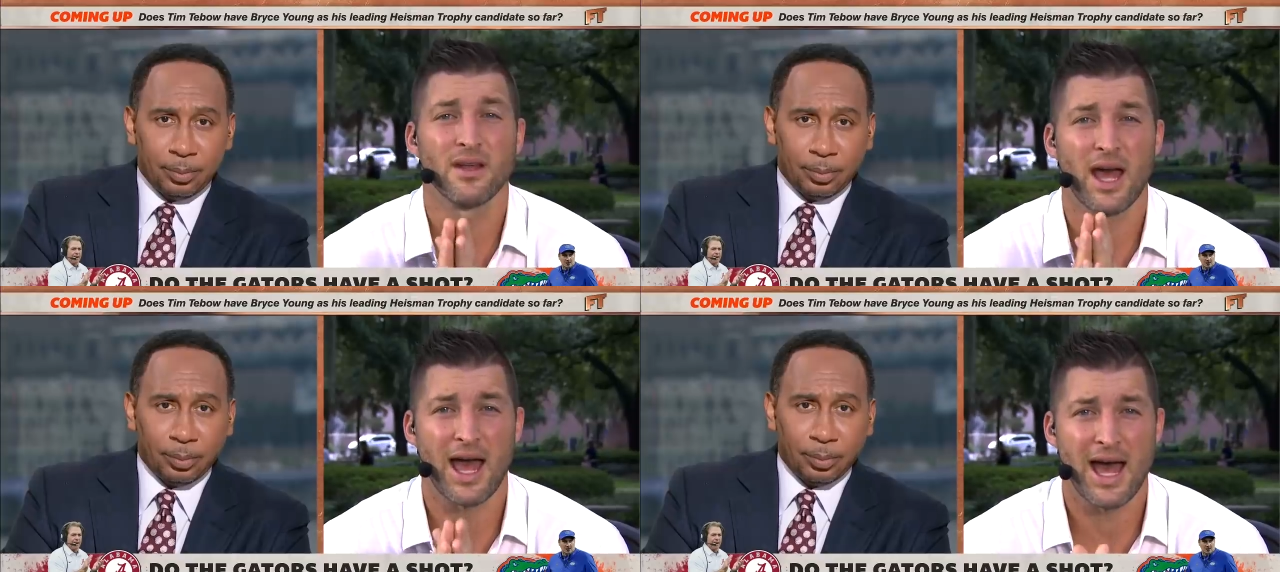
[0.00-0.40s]

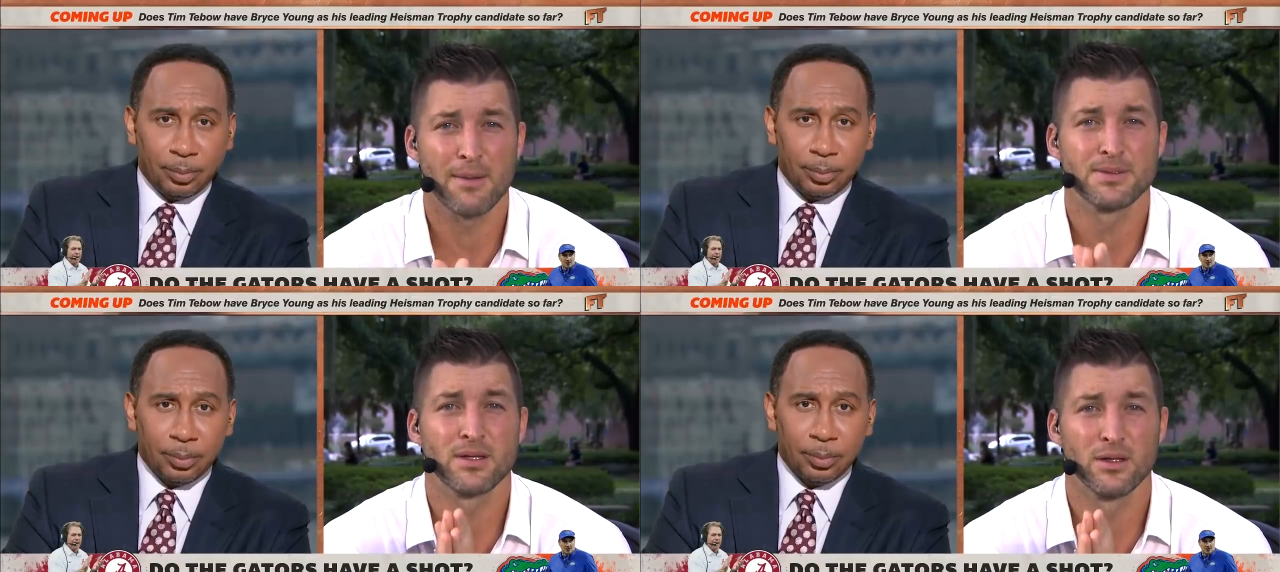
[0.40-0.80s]
Speaker 1: an
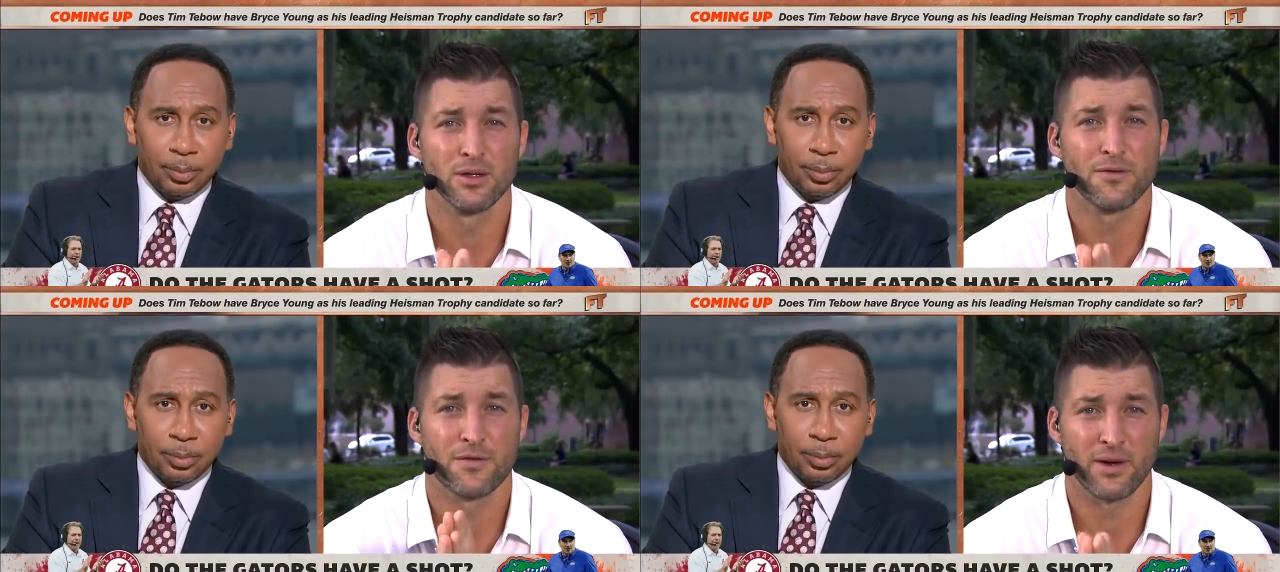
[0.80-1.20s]

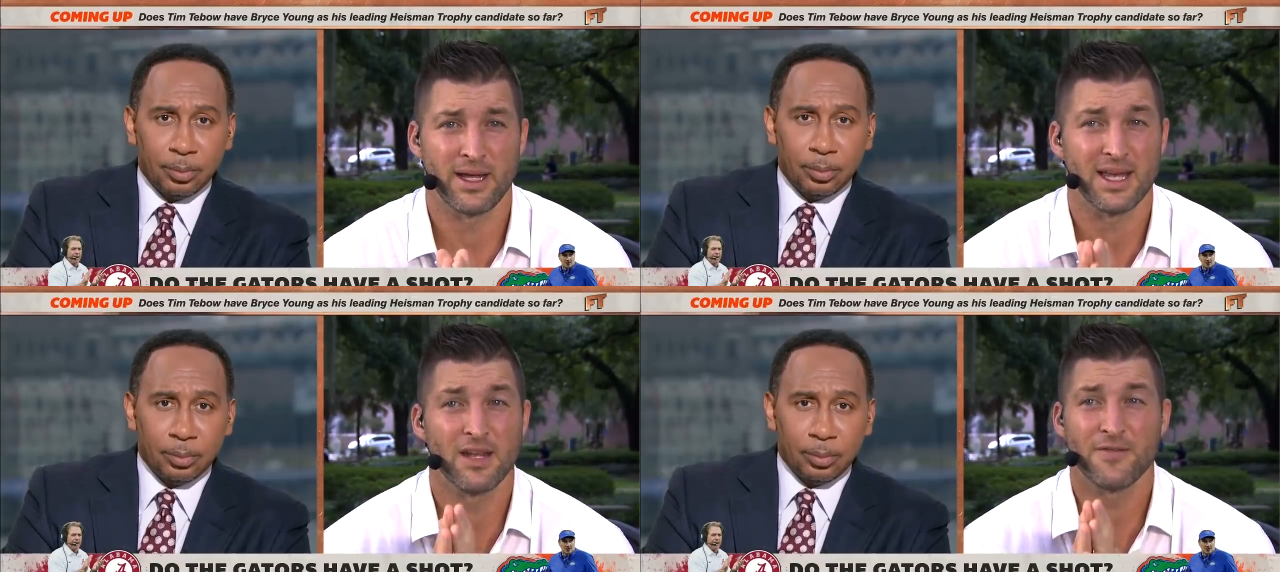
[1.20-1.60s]
absolute
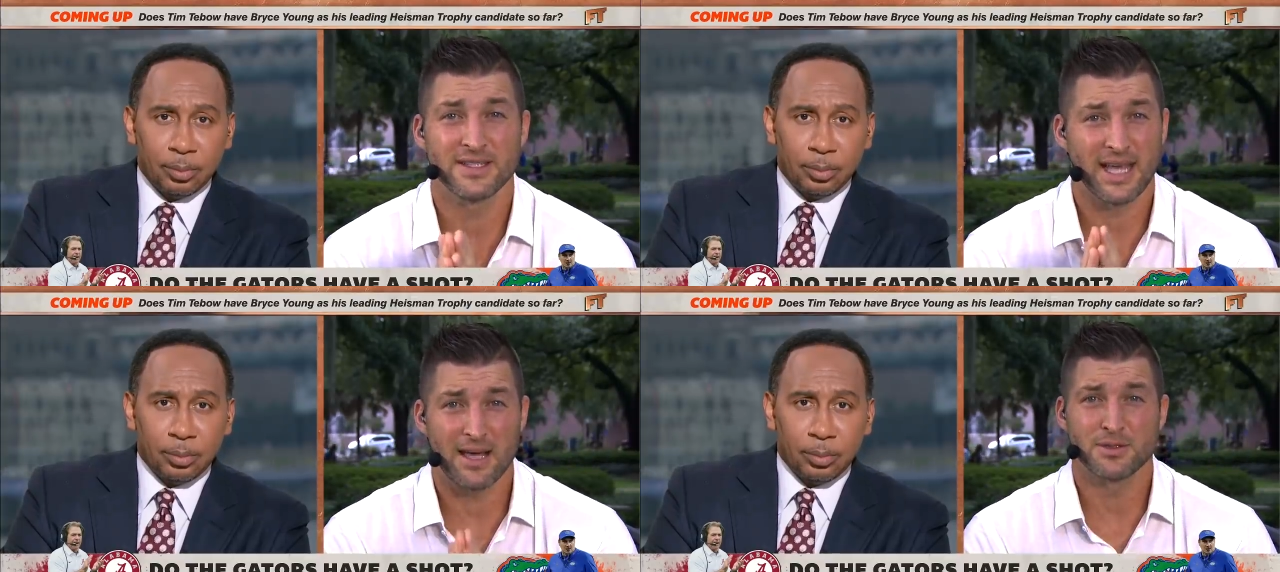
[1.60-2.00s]
freak. And
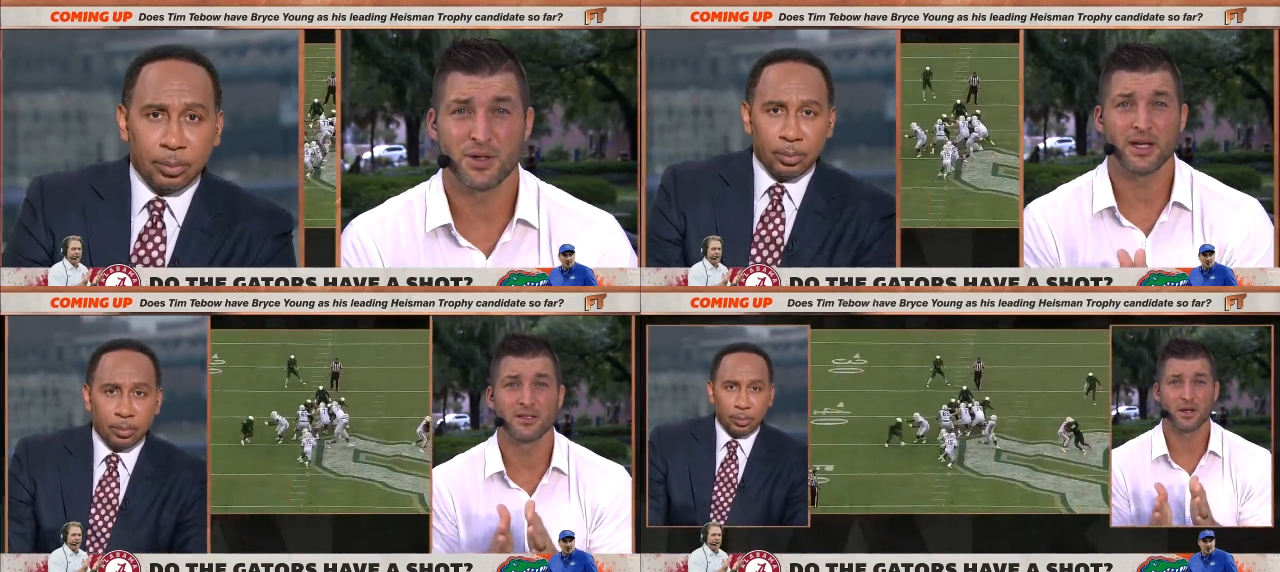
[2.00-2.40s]
if his
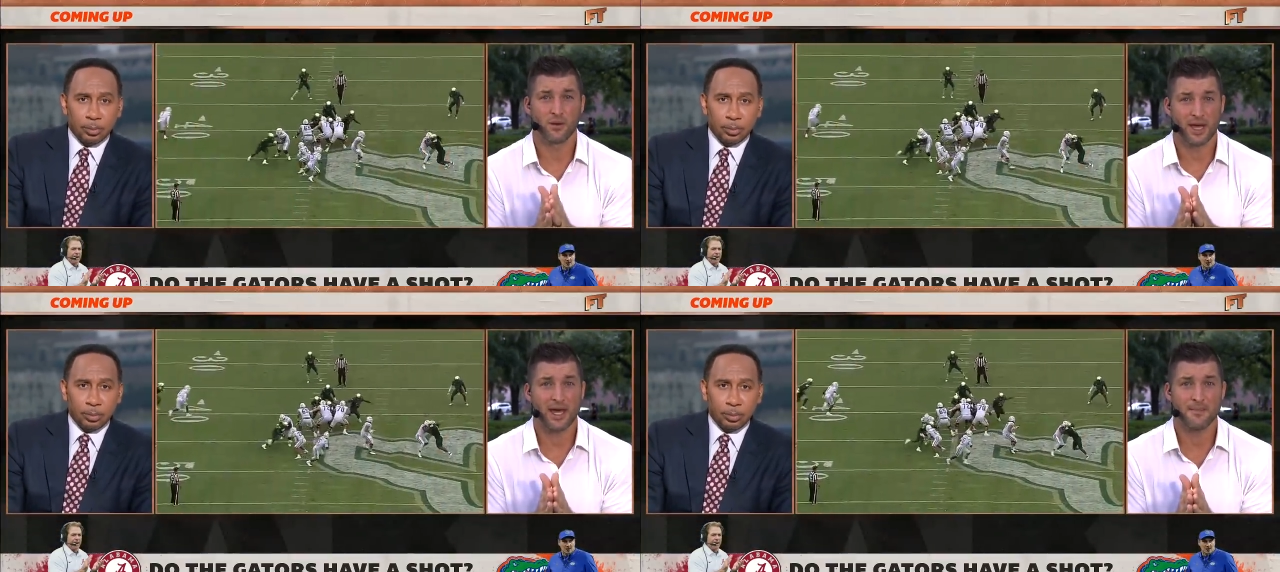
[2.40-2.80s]
hamstring
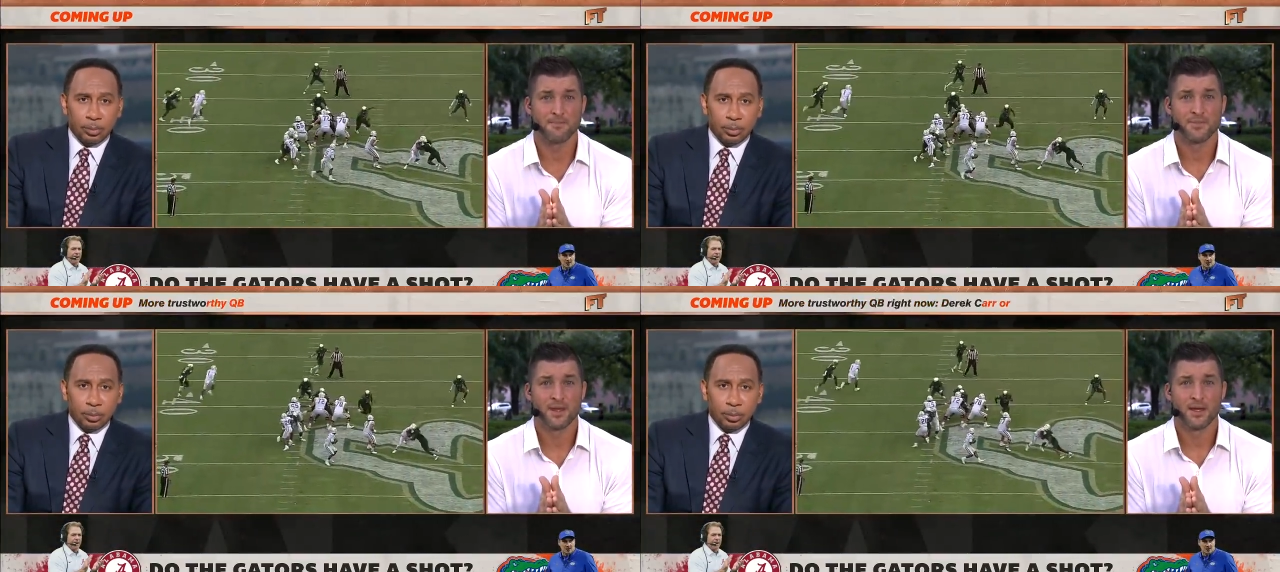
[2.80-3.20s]
is okay,